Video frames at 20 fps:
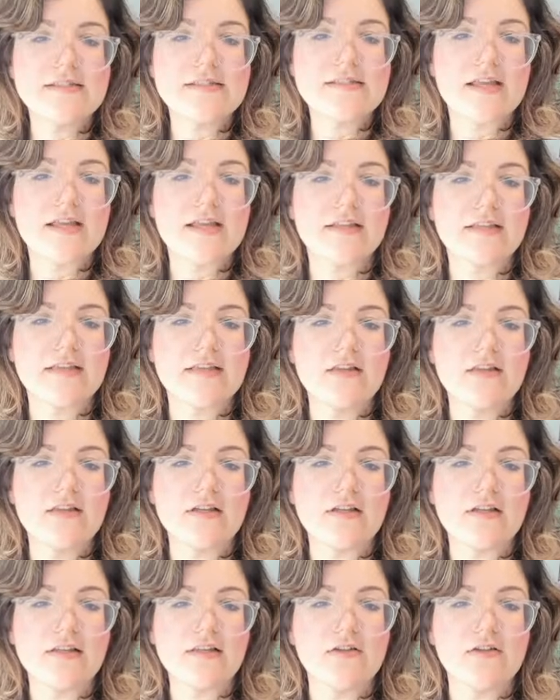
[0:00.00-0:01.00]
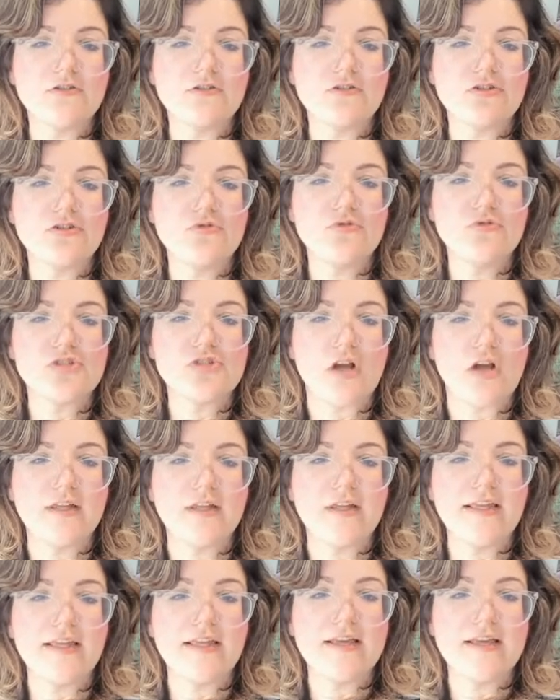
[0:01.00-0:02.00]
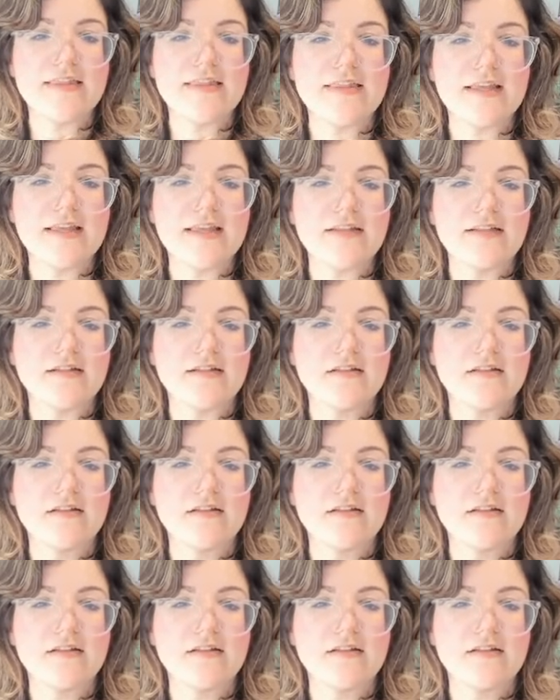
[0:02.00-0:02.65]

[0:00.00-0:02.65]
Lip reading: They look a little too chunky, I think.